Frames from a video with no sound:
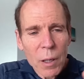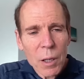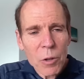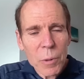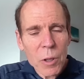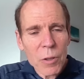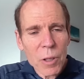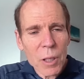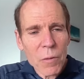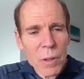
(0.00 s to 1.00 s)
is because
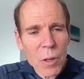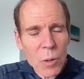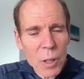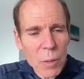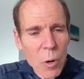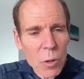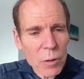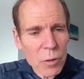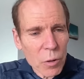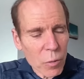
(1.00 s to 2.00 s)
even though chemo
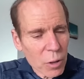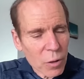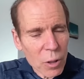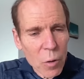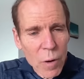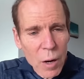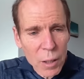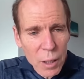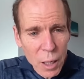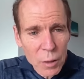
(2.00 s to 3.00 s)
can decrease the
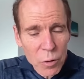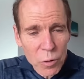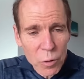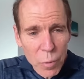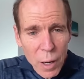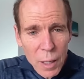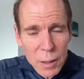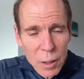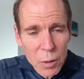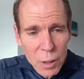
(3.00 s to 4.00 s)
ovarian cancer spread
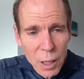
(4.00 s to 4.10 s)
and kill the